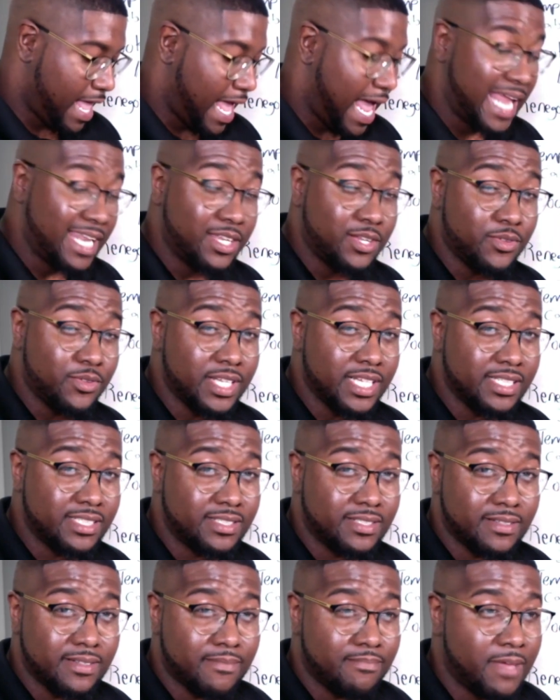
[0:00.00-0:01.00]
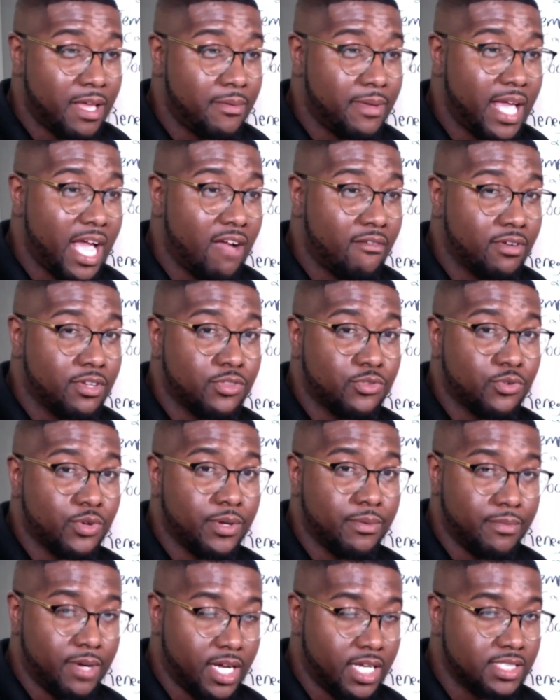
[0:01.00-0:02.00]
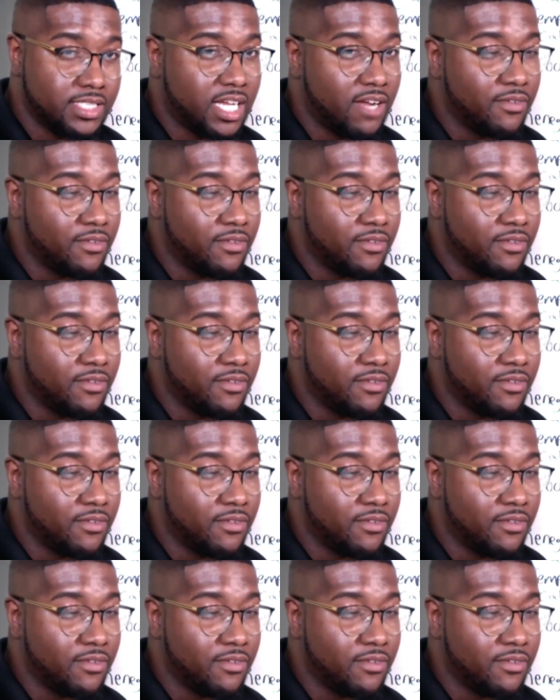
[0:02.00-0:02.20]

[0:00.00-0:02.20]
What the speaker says: I do this maybe every 3 months.